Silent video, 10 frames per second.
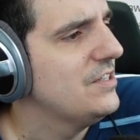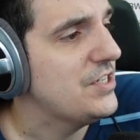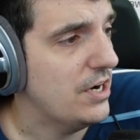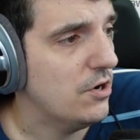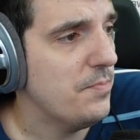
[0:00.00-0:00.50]

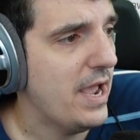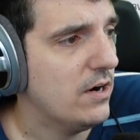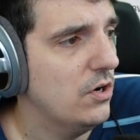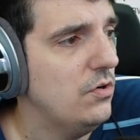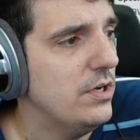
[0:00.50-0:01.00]
Terran
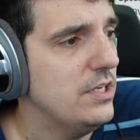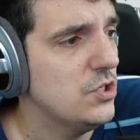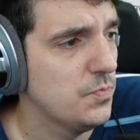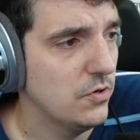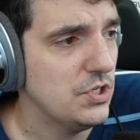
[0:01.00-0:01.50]
macro
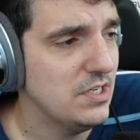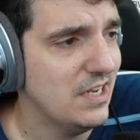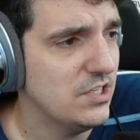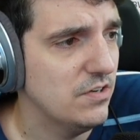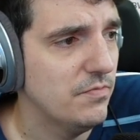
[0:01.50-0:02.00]
is most
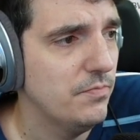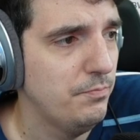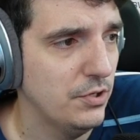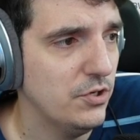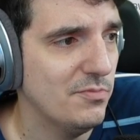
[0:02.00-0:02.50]
intensive.
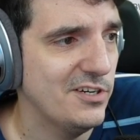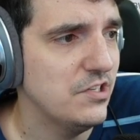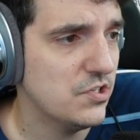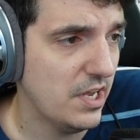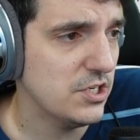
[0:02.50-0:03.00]
Building
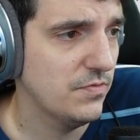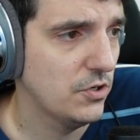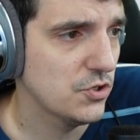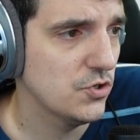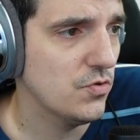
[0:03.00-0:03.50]
Marines /
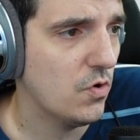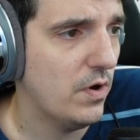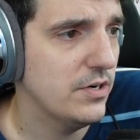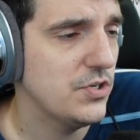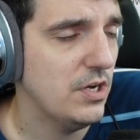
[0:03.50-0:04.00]
Vultures
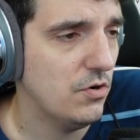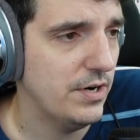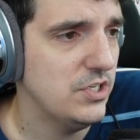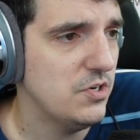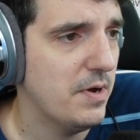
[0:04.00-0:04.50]
requires a
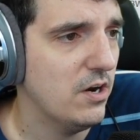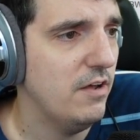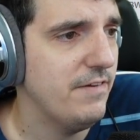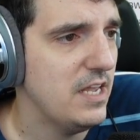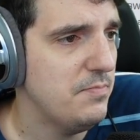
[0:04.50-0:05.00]
crazy amount
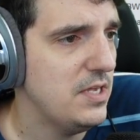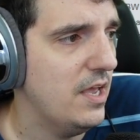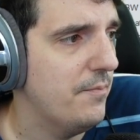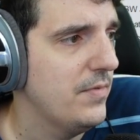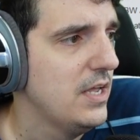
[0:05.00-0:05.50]
of
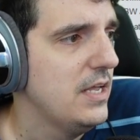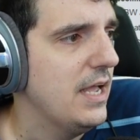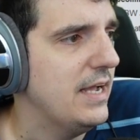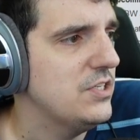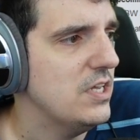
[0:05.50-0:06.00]
APM
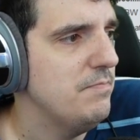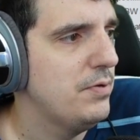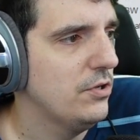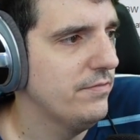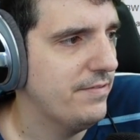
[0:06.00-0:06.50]
as they
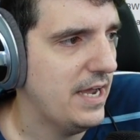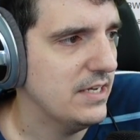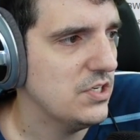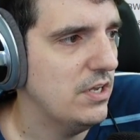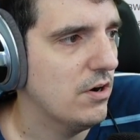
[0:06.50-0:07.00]
build
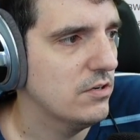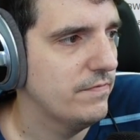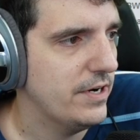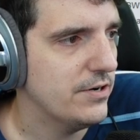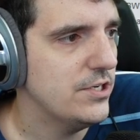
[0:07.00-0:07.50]
fast and are
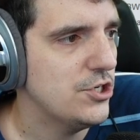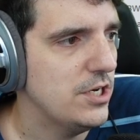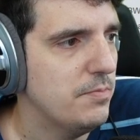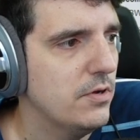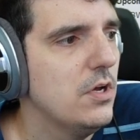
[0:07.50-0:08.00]
very
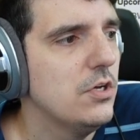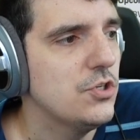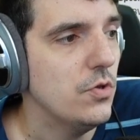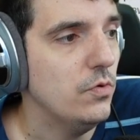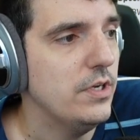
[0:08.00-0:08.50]
cheap,
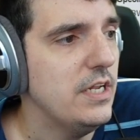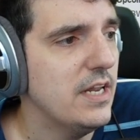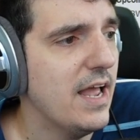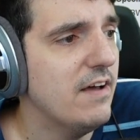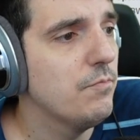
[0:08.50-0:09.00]
so you will need to
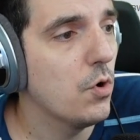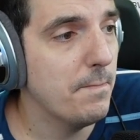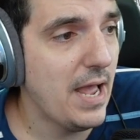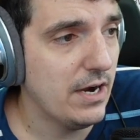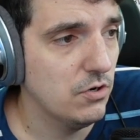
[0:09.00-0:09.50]
have more
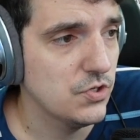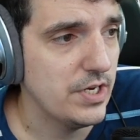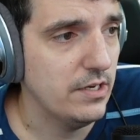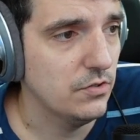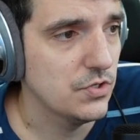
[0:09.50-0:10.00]
macro
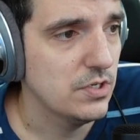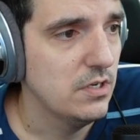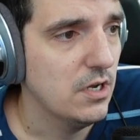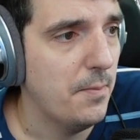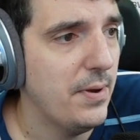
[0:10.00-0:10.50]
cycles.
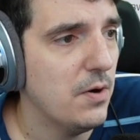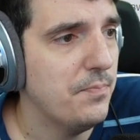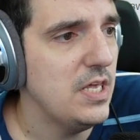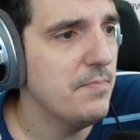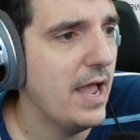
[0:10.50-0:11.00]
Compare
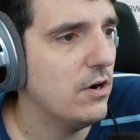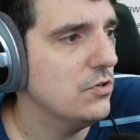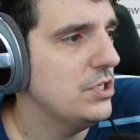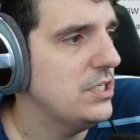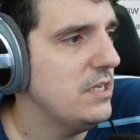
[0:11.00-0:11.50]
P macro
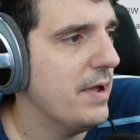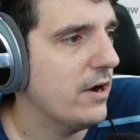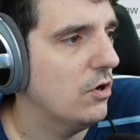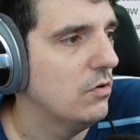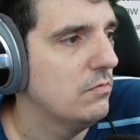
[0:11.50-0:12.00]
to T
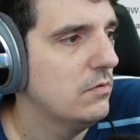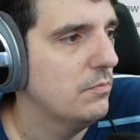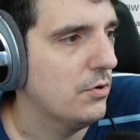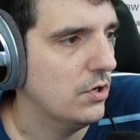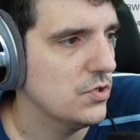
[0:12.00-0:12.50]
macro.
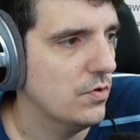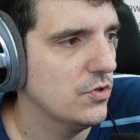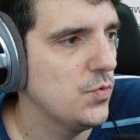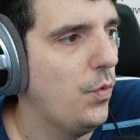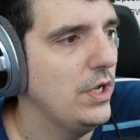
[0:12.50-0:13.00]
Protoss
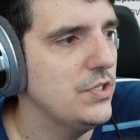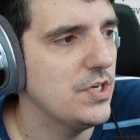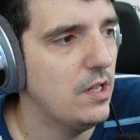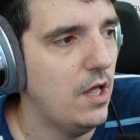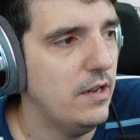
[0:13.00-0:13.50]
orders 1
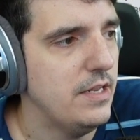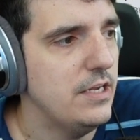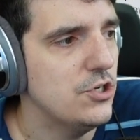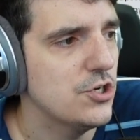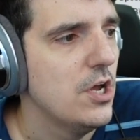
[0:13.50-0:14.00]
Zealot
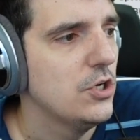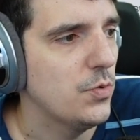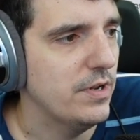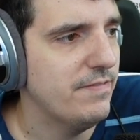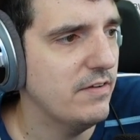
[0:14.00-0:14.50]
each,
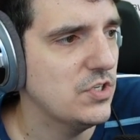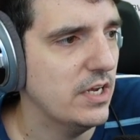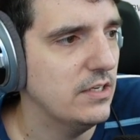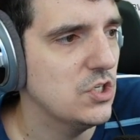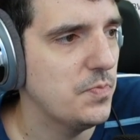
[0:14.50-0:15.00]
25
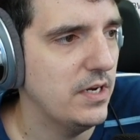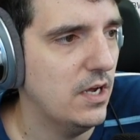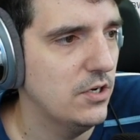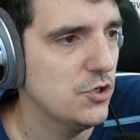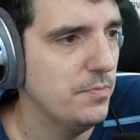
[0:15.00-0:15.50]
seconds, spending
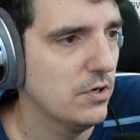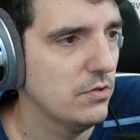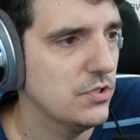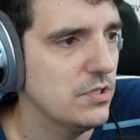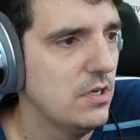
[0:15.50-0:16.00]
100
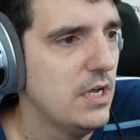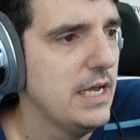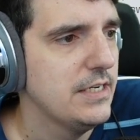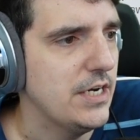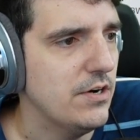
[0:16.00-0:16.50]
minerals.
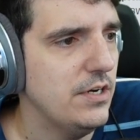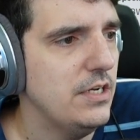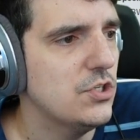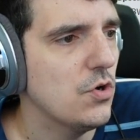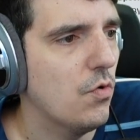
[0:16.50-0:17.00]
Terran
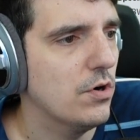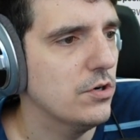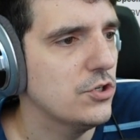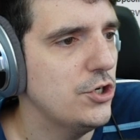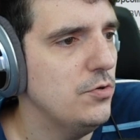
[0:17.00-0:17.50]
needs to
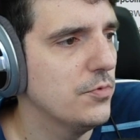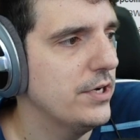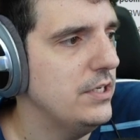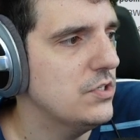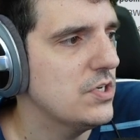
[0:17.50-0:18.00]
order 2
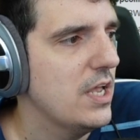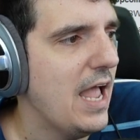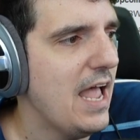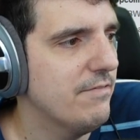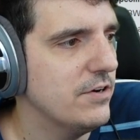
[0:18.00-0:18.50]
Marines
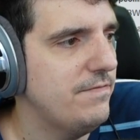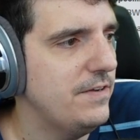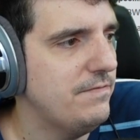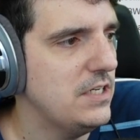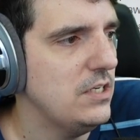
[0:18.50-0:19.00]
every
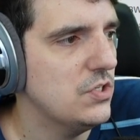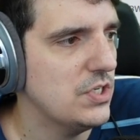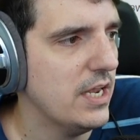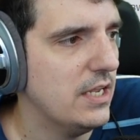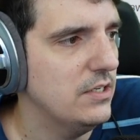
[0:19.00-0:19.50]
15
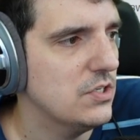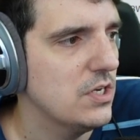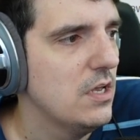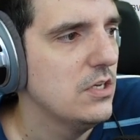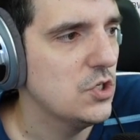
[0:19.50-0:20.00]
seconds,
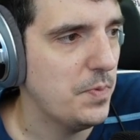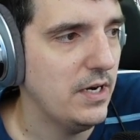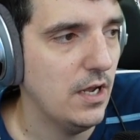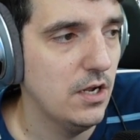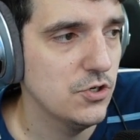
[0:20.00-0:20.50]

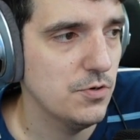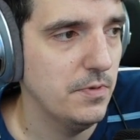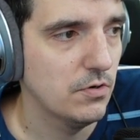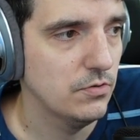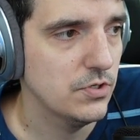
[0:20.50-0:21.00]
spending 100
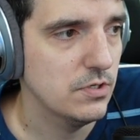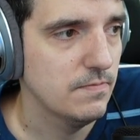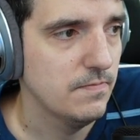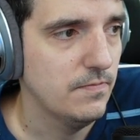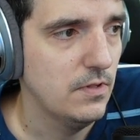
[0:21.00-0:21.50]
minerals.
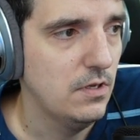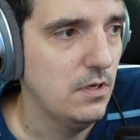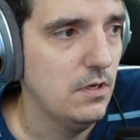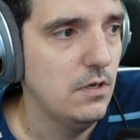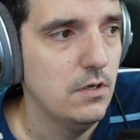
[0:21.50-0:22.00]

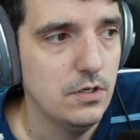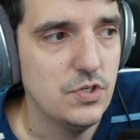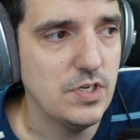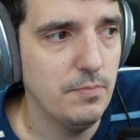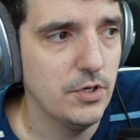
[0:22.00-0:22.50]

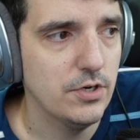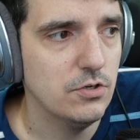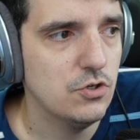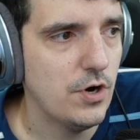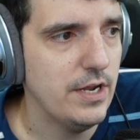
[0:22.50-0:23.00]
Similar
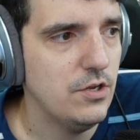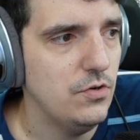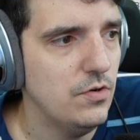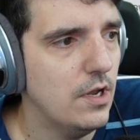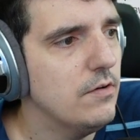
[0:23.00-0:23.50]

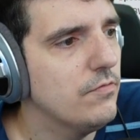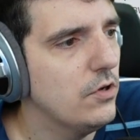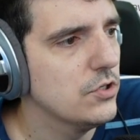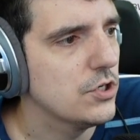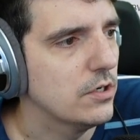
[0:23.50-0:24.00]
Dragoon and
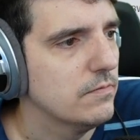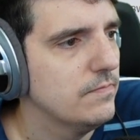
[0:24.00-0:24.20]
Vulture.